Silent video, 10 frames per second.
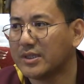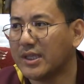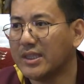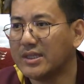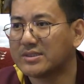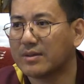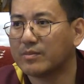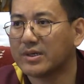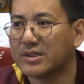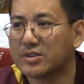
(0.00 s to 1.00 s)
They need
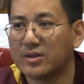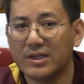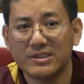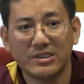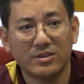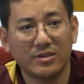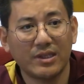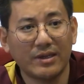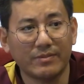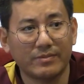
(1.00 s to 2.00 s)
somebody to listen to
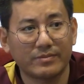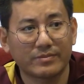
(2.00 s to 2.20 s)
them.